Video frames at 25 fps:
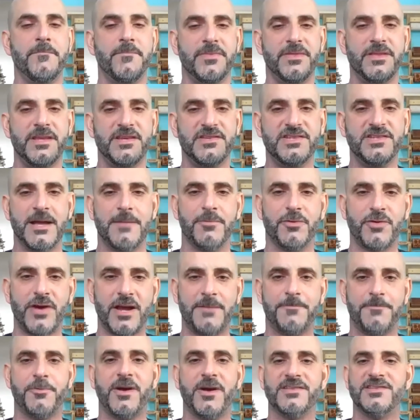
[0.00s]
these
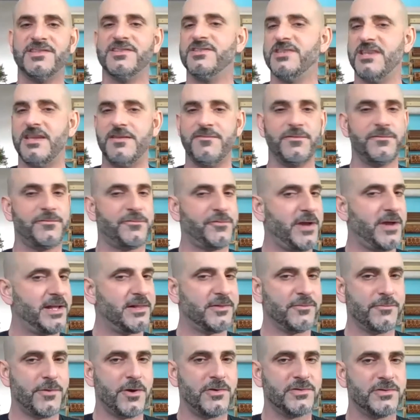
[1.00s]
Democratic presidents, even
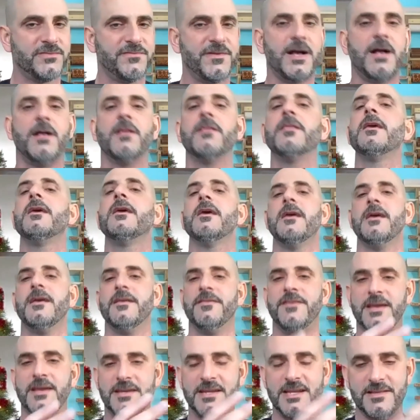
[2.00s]
Franklin Roosevelt,
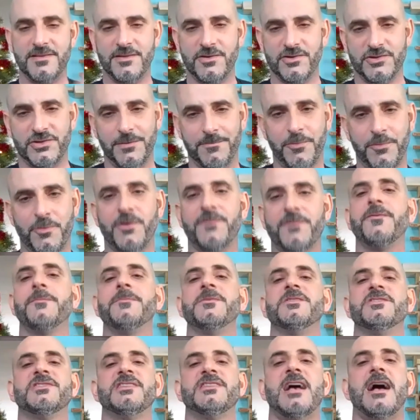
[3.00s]
they need their support from
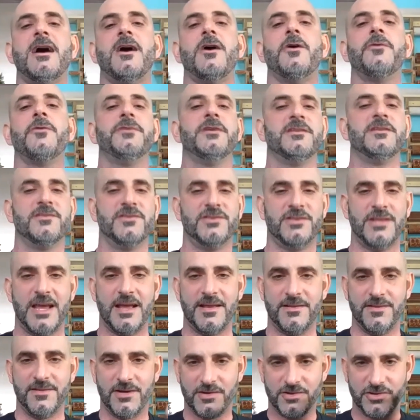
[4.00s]
the South, and
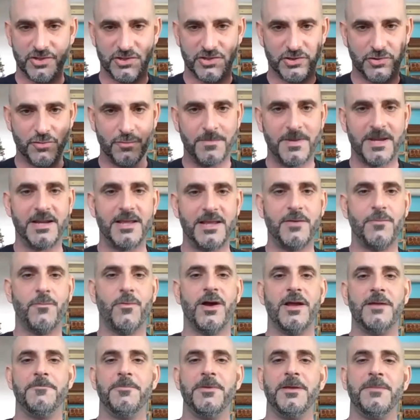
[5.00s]
there are just too many
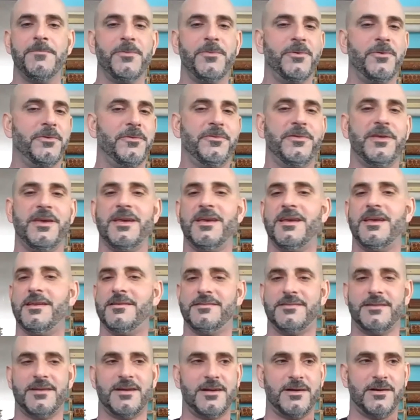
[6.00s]
white people
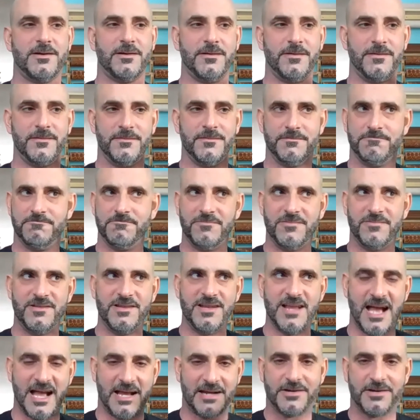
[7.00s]
that are
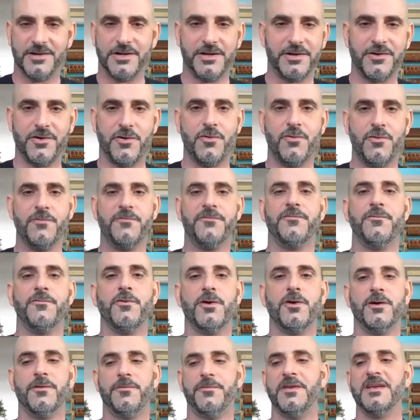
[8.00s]
not going to go
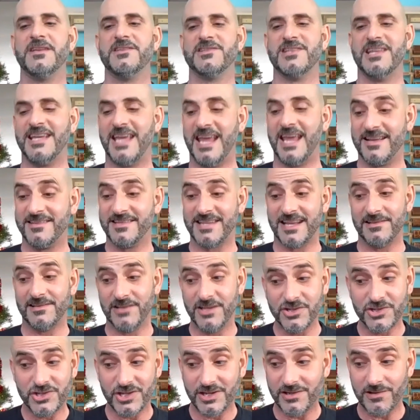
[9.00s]
for things like
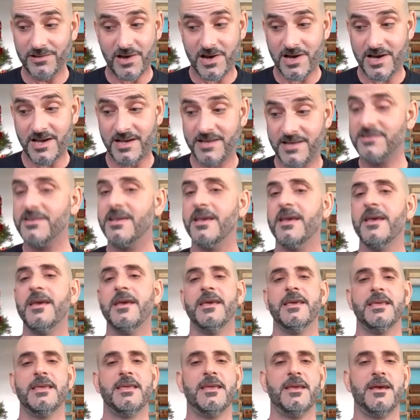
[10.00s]
anti-lynching laws.
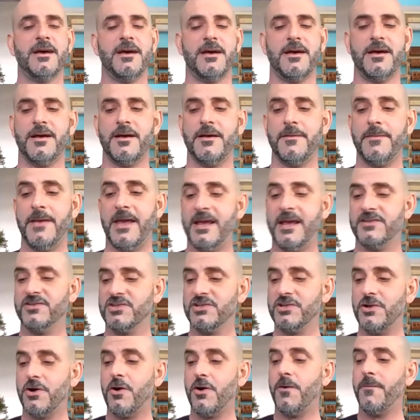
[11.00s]
And
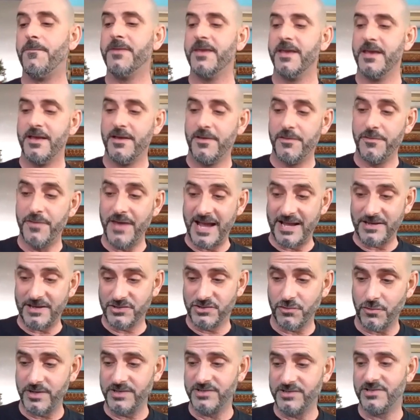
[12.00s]
so that
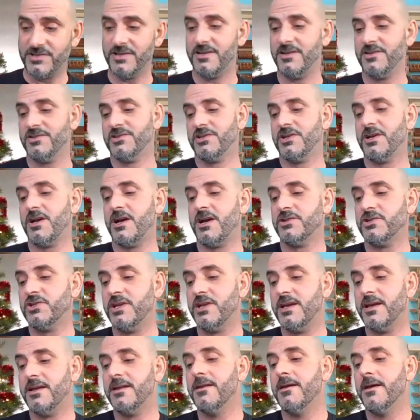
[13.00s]
joins the
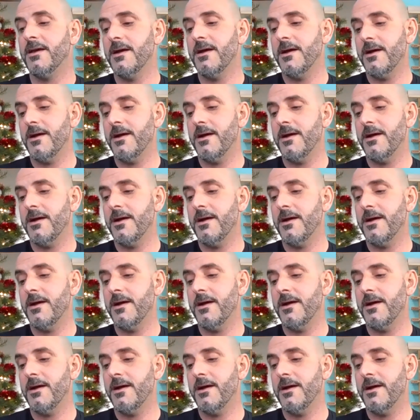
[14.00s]
discussion.